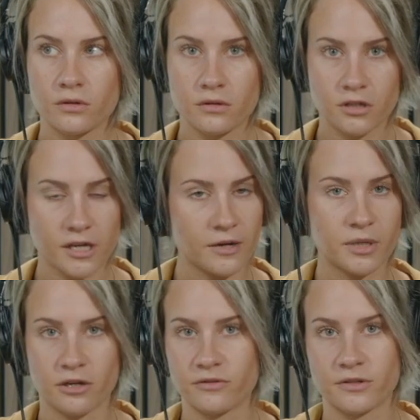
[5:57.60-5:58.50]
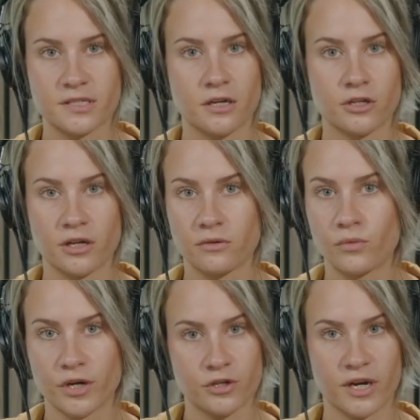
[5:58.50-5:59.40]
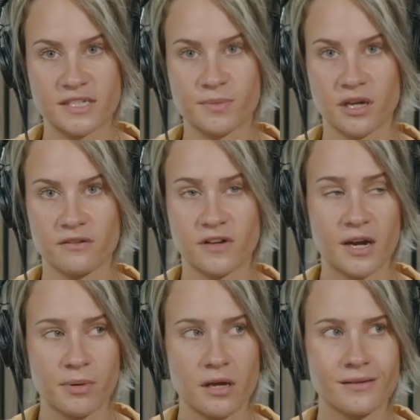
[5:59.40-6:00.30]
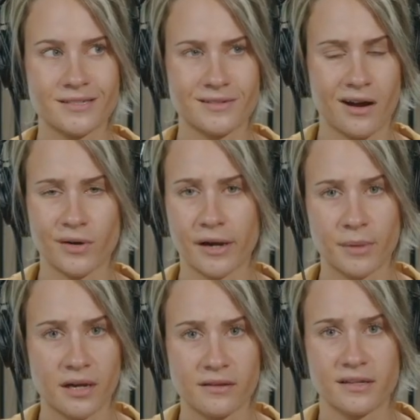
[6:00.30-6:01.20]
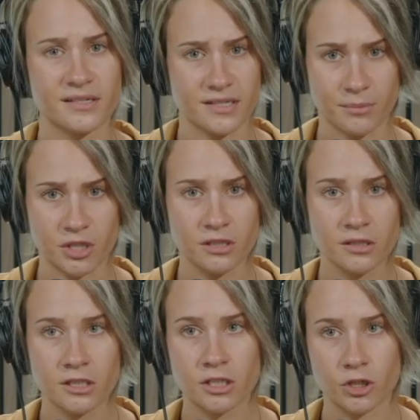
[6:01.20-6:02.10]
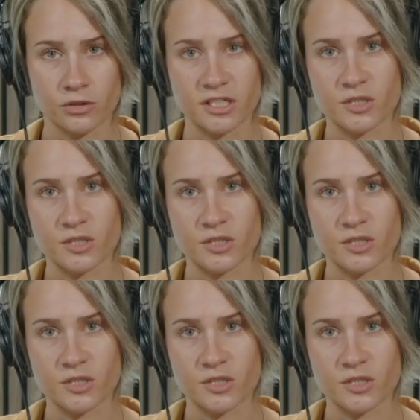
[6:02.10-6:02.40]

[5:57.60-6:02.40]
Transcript: you got to be careful in the sun. You got to wear your SPF. IPL is not recommended in the summer, early